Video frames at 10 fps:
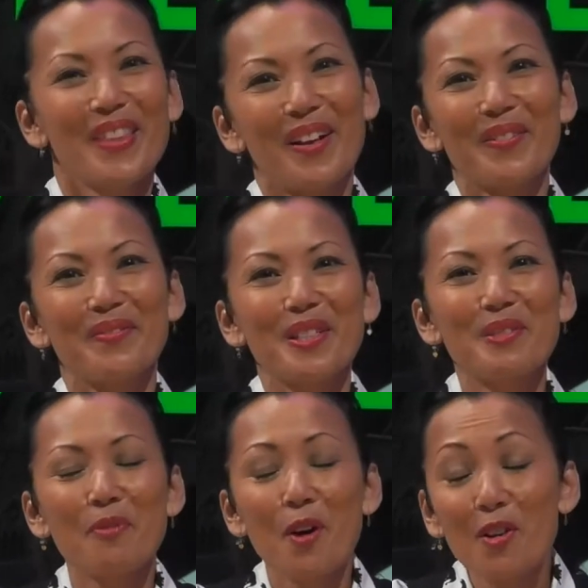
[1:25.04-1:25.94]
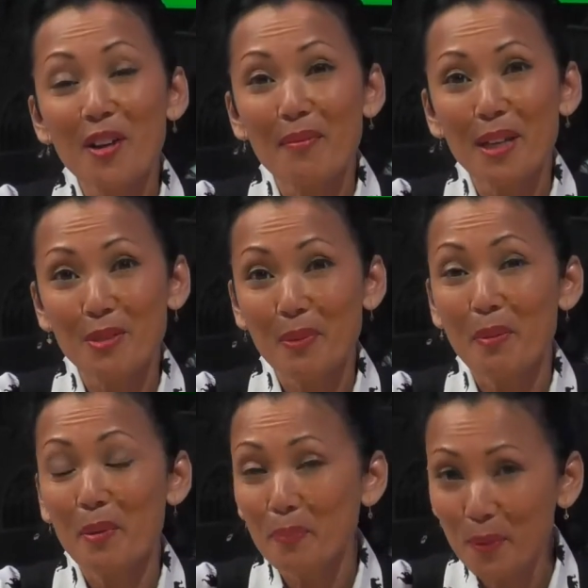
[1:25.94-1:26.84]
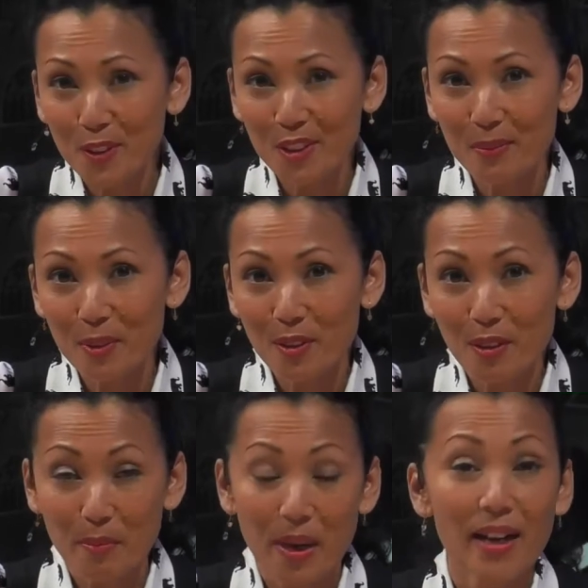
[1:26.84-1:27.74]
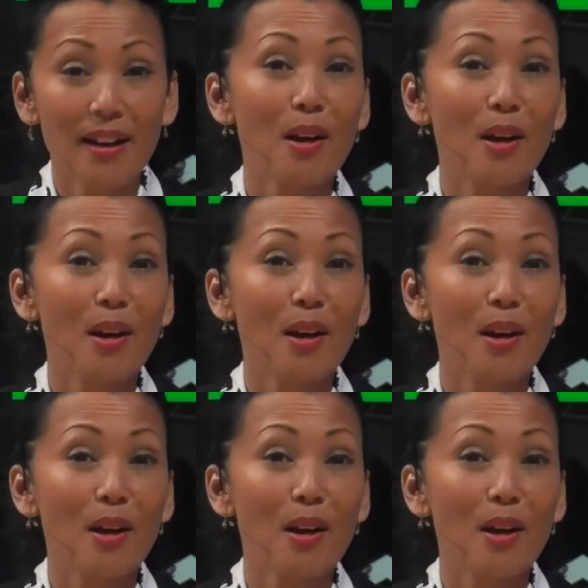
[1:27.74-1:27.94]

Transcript: Now, this program has been made possible by